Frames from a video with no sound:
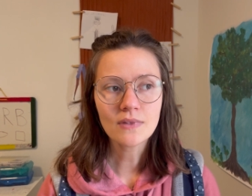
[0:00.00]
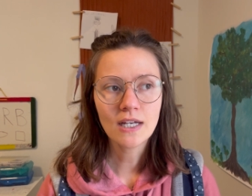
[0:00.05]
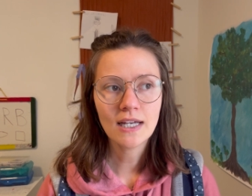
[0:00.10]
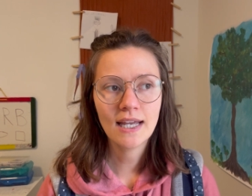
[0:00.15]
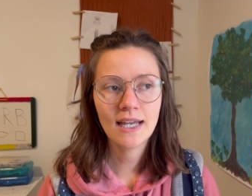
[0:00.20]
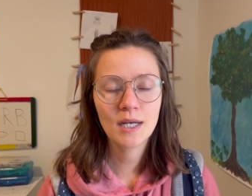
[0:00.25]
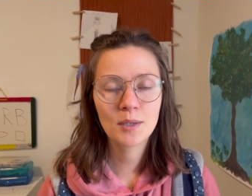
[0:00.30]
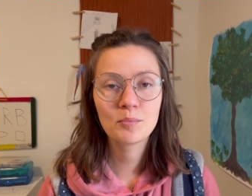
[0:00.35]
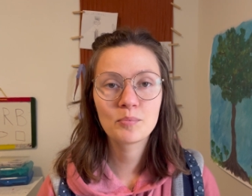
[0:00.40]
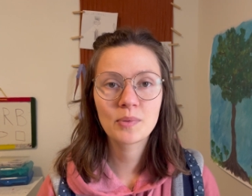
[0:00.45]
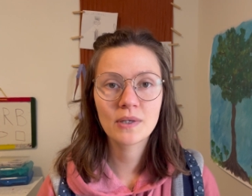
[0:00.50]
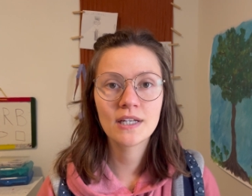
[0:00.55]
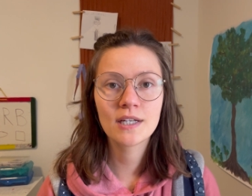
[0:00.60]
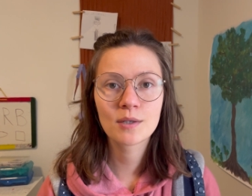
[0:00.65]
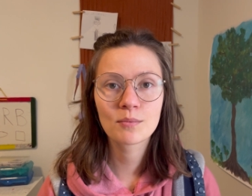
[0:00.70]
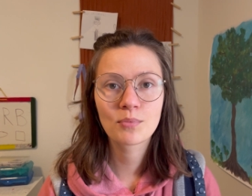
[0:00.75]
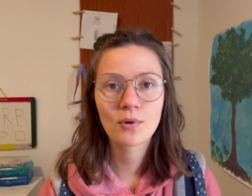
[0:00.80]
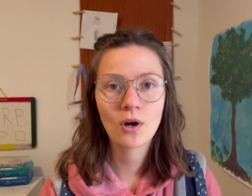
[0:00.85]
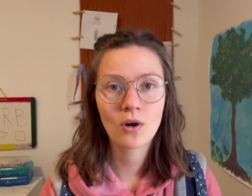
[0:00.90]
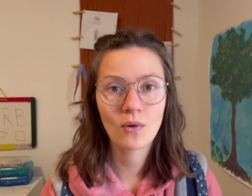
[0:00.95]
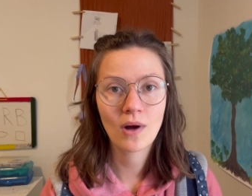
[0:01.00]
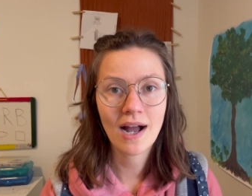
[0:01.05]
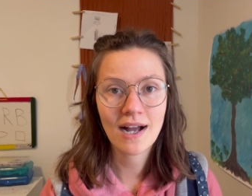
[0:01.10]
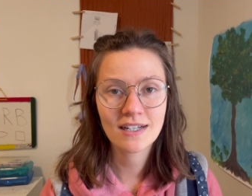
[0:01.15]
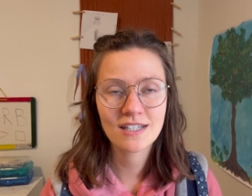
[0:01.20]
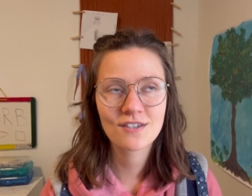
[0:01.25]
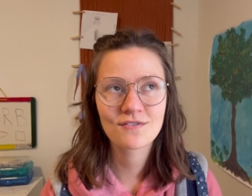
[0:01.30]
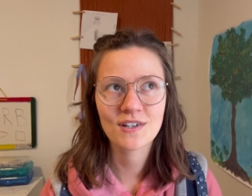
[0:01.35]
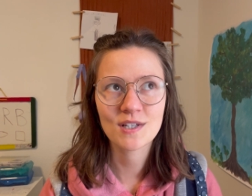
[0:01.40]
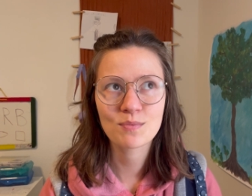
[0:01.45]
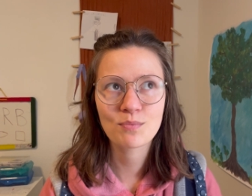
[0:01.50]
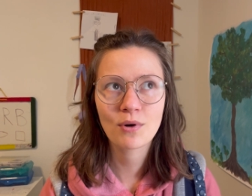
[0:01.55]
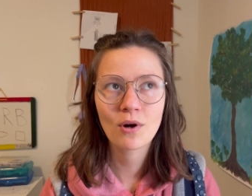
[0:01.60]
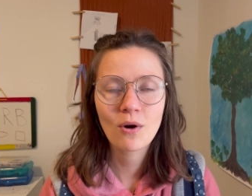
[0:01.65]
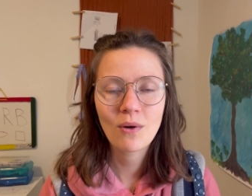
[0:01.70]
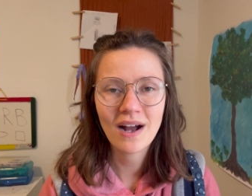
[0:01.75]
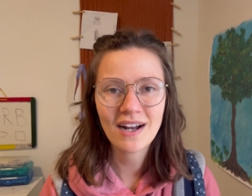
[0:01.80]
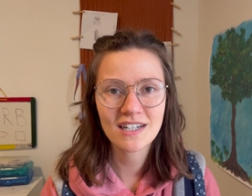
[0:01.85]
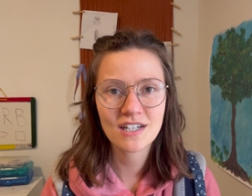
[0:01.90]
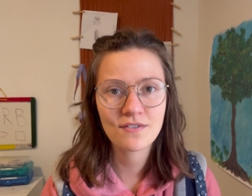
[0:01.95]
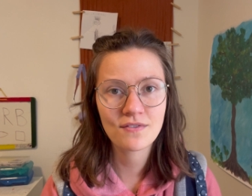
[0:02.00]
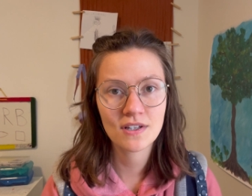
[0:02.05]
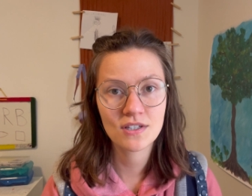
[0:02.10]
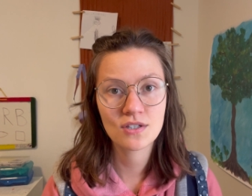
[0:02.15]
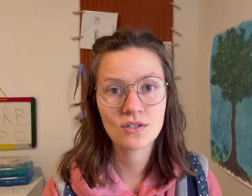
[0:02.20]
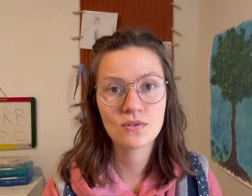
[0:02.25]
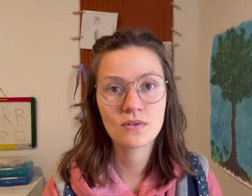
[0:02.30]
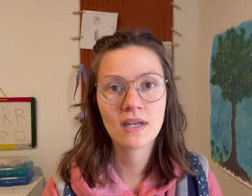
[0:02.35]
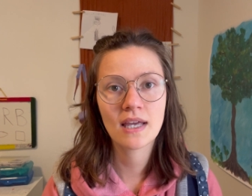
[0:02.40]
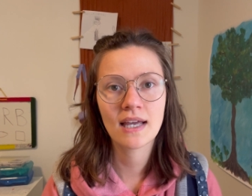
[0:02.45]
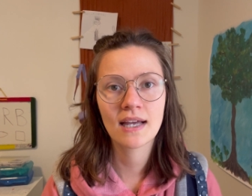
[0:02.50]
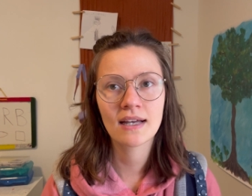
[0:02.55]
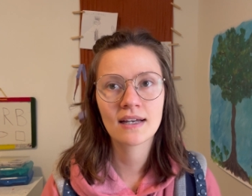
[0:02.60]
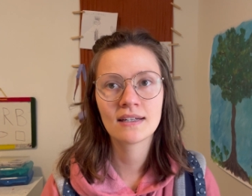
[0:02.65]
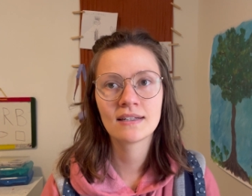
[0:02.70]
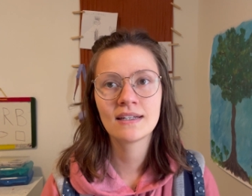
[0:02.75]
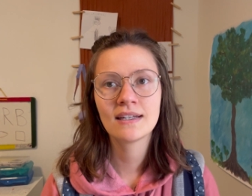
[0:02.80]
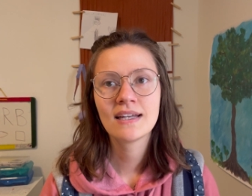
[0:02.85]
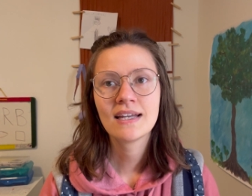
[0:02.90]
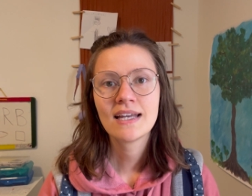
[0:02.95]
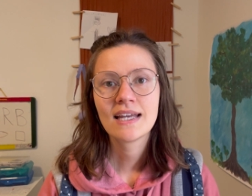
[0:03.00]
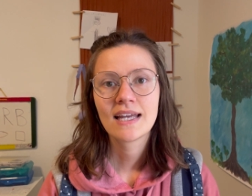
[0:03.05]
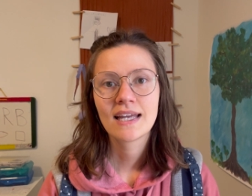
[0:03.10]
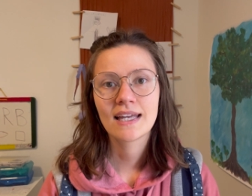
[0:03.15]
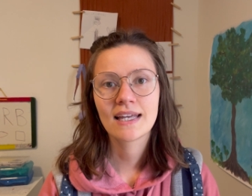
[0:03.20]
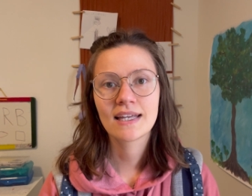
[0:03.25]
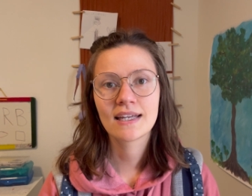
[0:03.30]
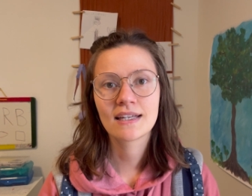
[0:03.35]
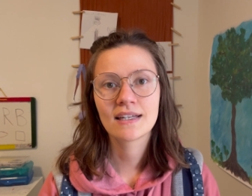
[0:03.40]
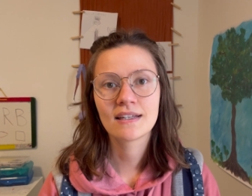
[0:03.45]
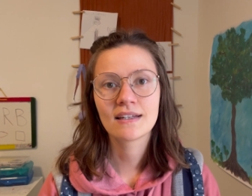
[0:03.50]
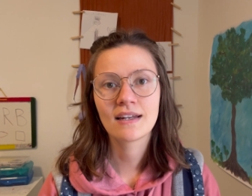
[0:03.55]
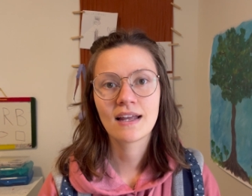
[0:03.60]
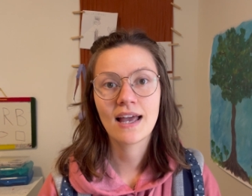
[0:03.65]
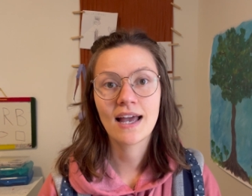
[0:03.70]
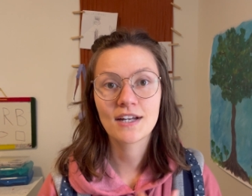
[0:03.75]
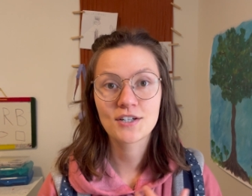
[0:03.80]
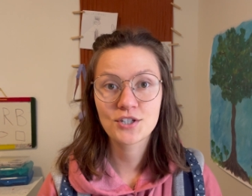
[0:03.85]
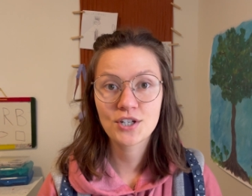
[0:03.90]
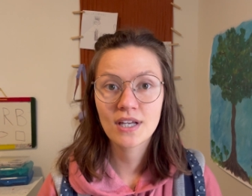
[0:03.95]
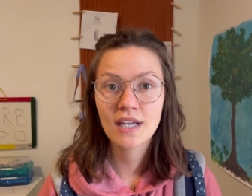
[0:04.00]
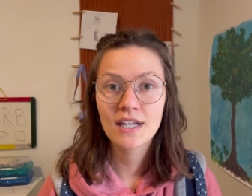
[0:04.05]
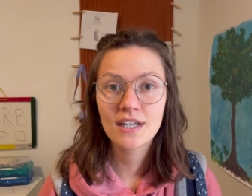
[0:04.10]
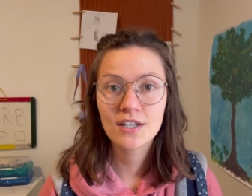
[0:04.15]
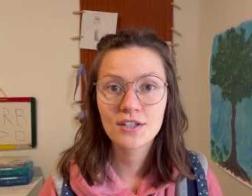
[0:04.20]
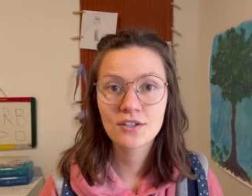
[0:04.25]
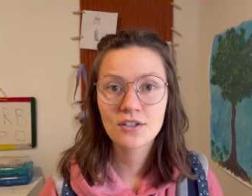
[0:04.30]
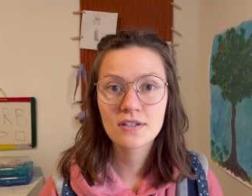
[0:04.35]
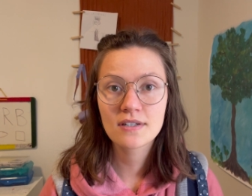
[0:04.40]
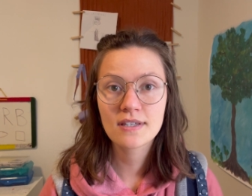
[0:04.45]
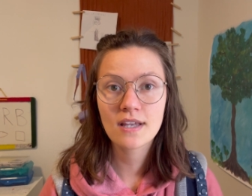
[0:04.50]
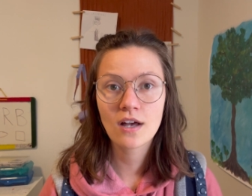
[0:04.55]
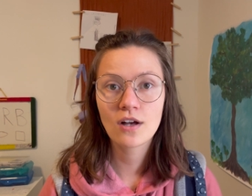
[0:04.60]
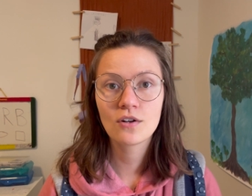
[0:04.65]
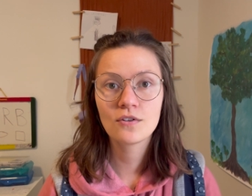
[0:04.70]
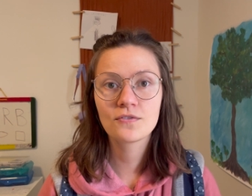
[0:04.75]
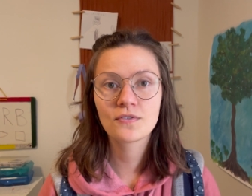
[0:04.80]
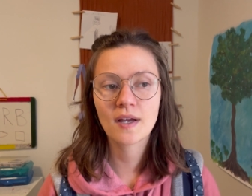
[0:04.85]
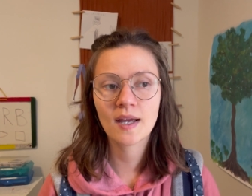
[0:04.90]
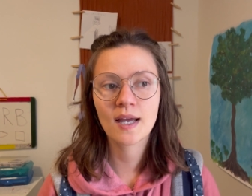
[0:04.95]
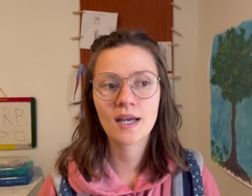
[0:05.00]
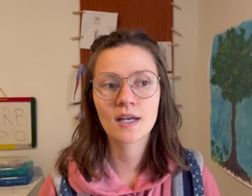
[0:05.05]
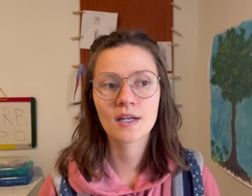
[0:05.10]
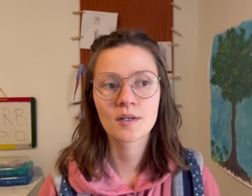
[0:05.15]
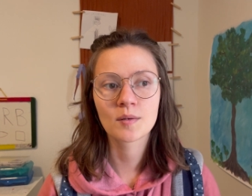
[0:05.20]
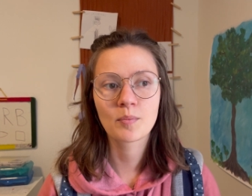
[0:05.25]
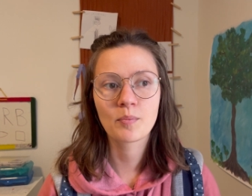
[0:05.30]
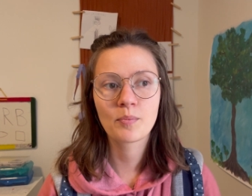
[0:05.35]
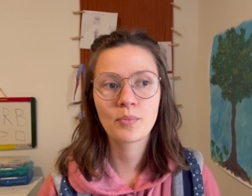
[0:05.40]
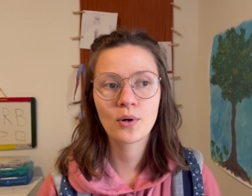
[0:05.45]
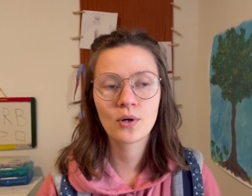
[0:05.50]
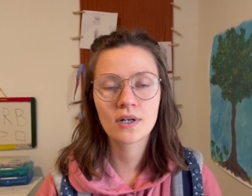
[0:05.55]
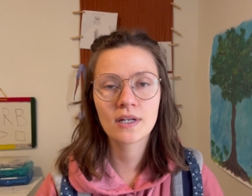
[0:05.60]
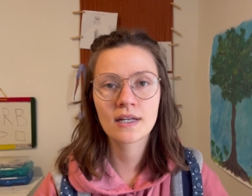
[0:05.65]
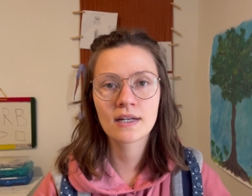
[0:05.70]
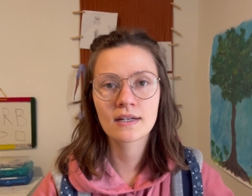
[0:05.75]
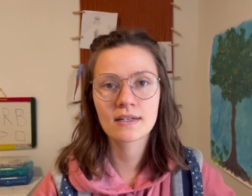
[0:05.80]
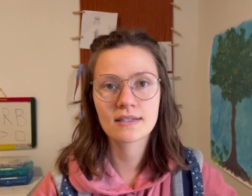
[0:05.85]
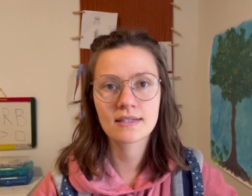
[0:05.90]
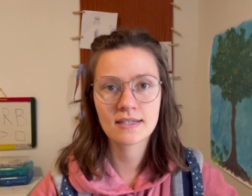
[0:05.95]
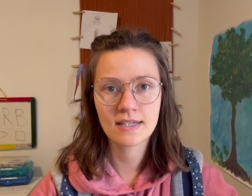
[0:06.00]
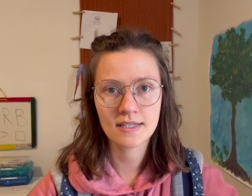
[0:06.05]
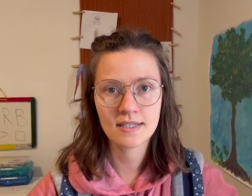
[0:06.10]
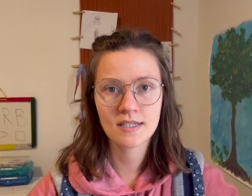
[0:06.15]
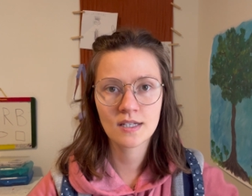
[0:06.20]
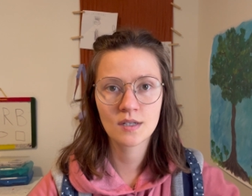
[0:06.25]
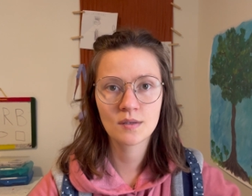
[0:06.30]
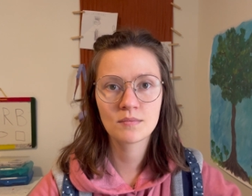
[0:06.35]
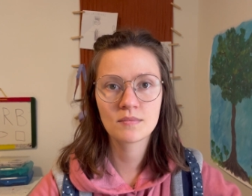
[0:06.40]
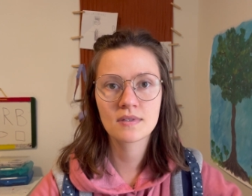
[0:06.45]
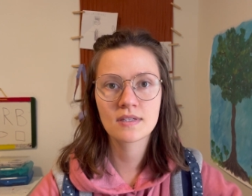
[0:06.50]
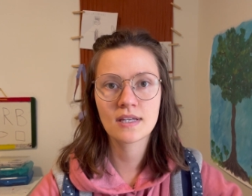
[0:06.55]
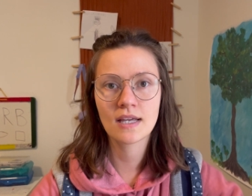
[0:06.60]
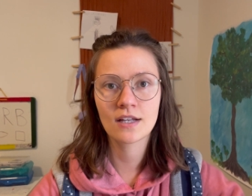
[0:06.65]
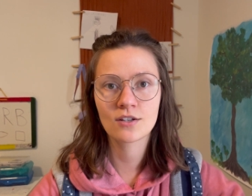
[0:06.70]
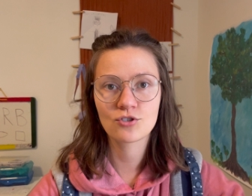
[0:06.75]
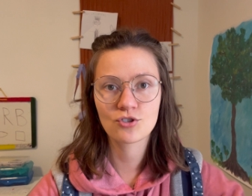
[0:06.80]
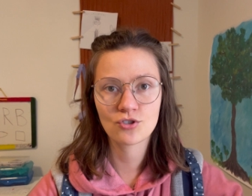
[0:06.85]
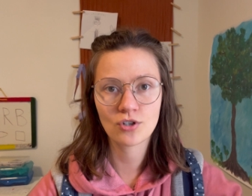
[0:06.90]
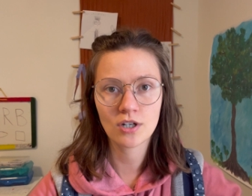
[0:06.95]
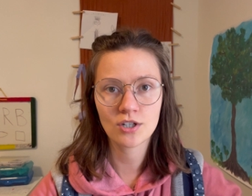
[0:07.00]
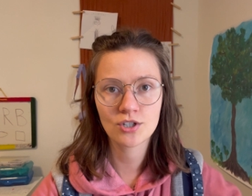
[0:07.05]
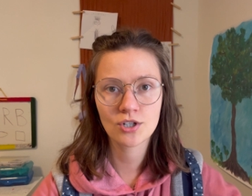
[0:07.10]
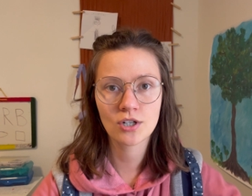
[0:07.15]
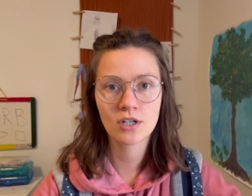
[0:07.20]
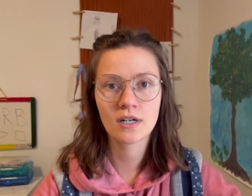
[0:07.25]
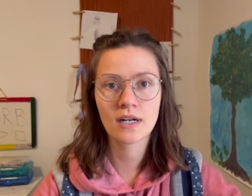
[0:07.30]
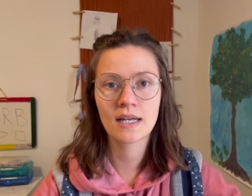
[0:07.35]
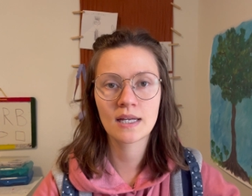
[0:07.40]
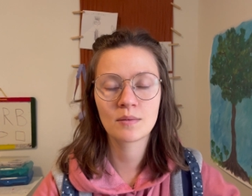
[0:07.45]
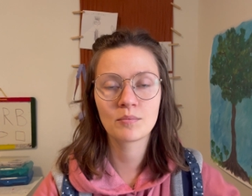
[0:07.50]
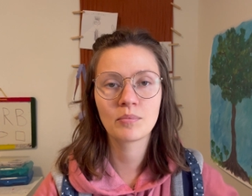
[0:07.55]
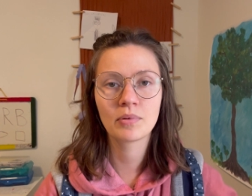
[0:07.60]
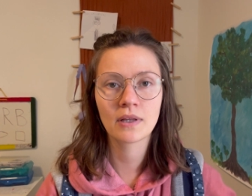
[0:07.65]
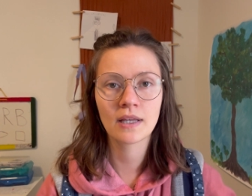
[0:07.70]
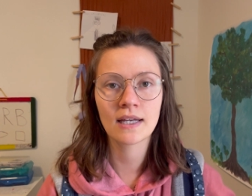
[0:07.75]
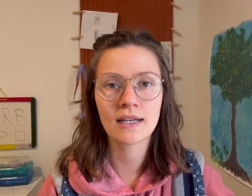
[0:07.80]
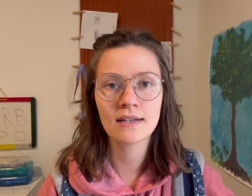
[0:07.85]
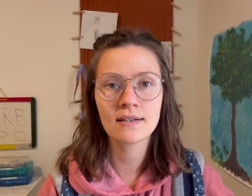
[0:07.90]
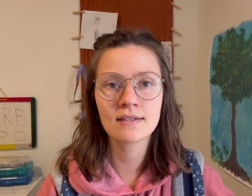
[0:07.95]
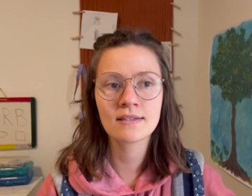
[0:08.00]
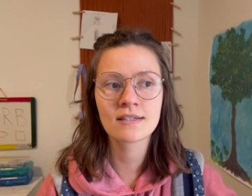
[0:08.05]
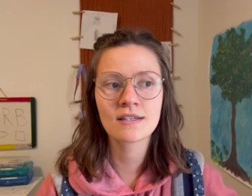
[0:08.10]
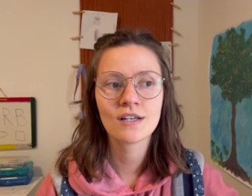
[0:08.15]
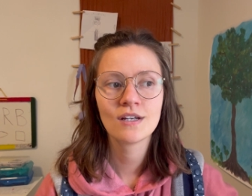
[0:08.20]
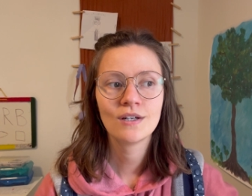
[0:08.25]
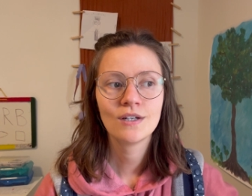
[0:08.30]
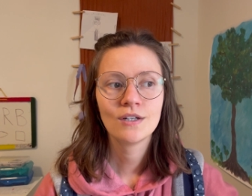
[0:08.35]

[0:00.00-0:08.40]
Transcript: and being proactive as you can in educating yourself and putting systems and structure in place